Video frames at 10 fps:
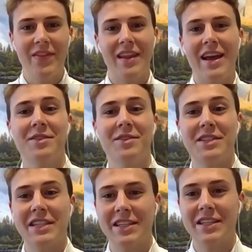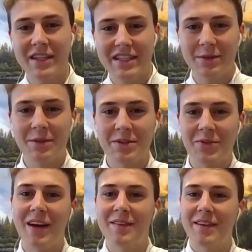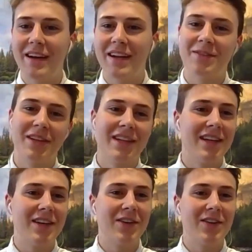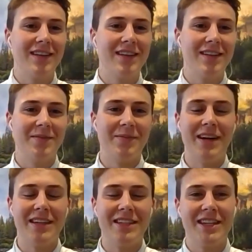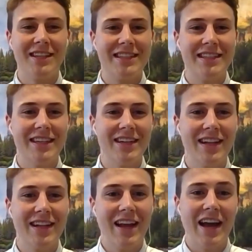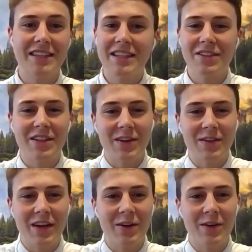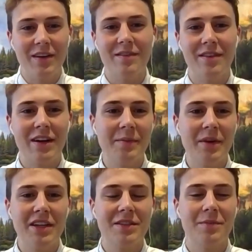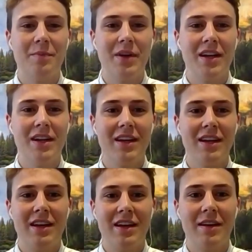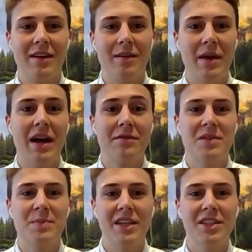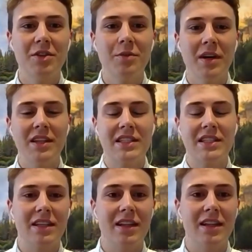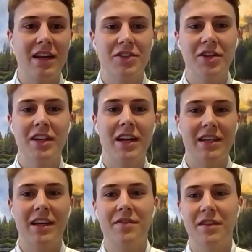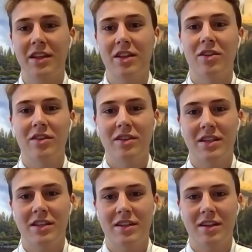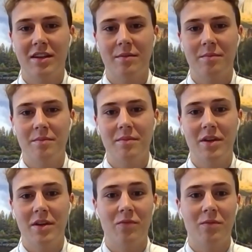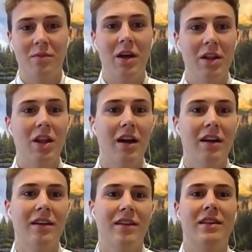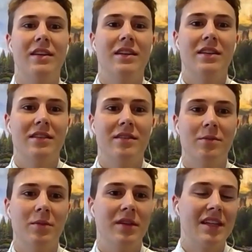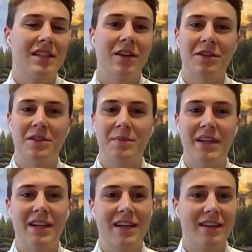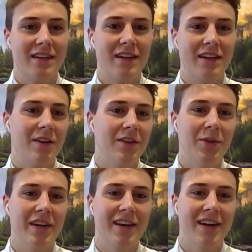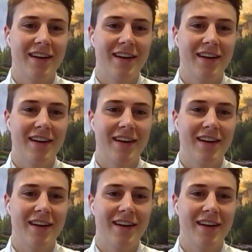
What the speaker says: After 6 weeks, it was rough. I didn't really know much still. I still don't know very much, but after spending 2 months in the country, I definitely learned a lot when that's all you speak and all you hear.